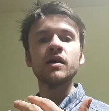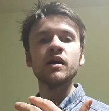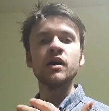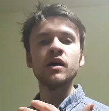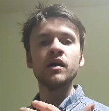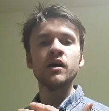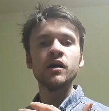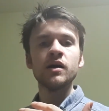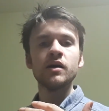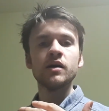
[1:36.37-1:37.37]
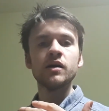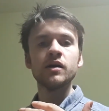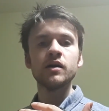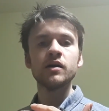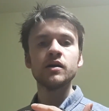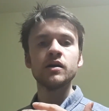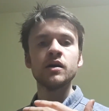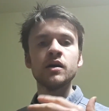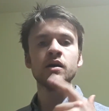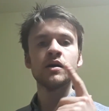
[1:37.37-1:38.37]

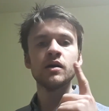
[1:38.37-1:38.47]
Nothing is said.